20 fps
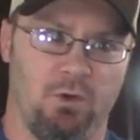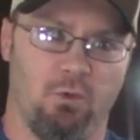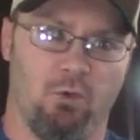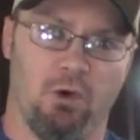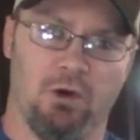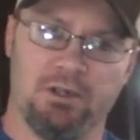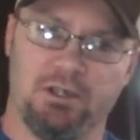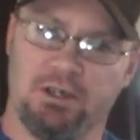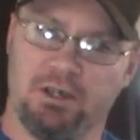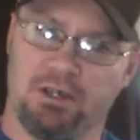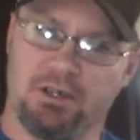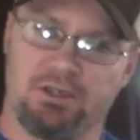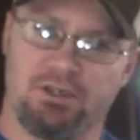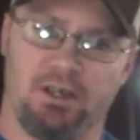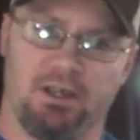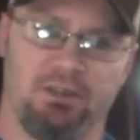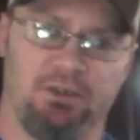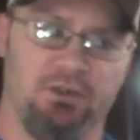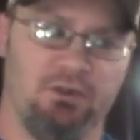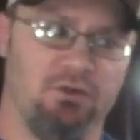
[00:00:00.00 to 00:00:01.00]
1 year I
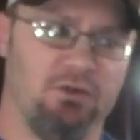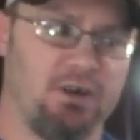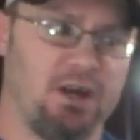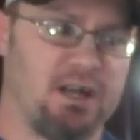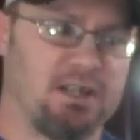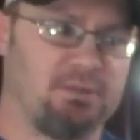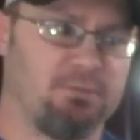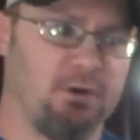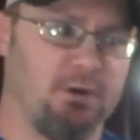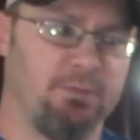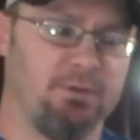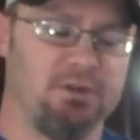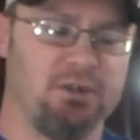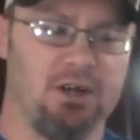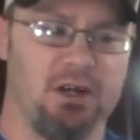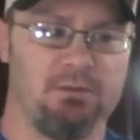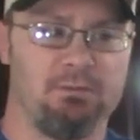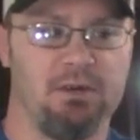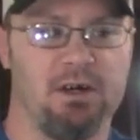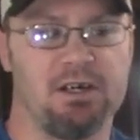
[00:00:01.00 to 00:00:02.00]
shot 2 nice Pope and
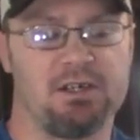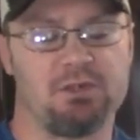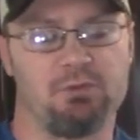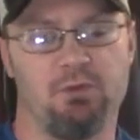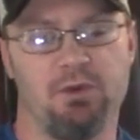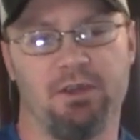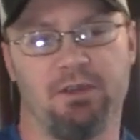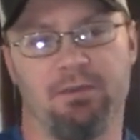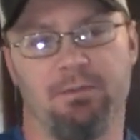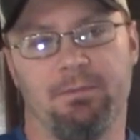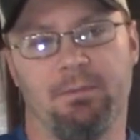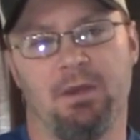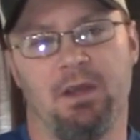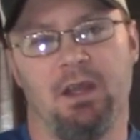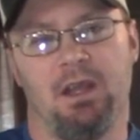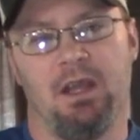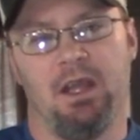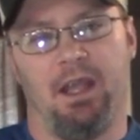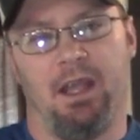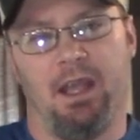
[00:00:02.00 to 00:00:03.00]
Young bucks with them,
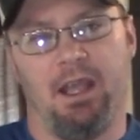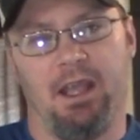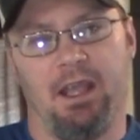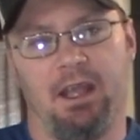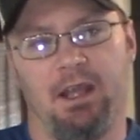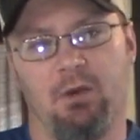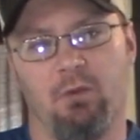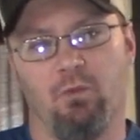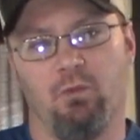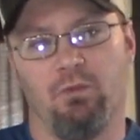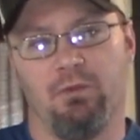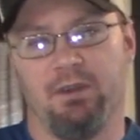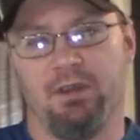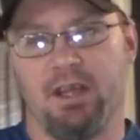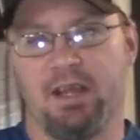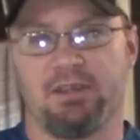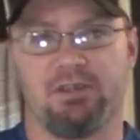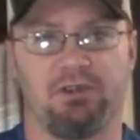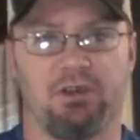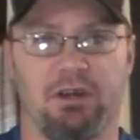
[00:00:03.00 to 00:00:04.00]
and the
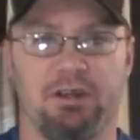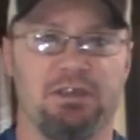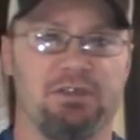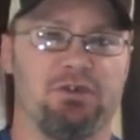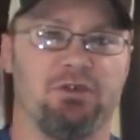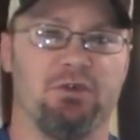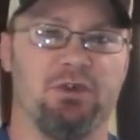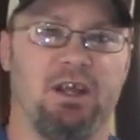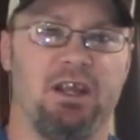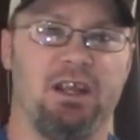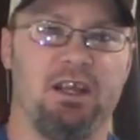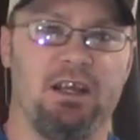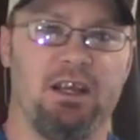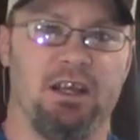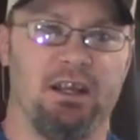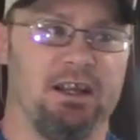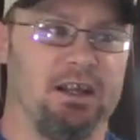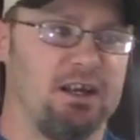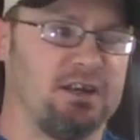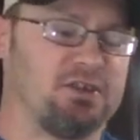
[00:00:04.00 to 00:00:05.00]
next year I didn't shoot any,
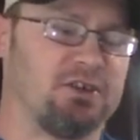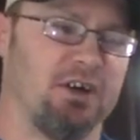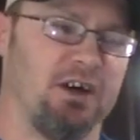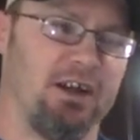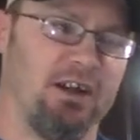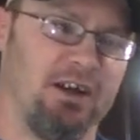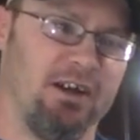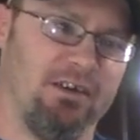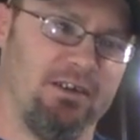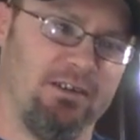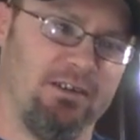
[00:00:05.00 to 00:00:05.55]
and then I shot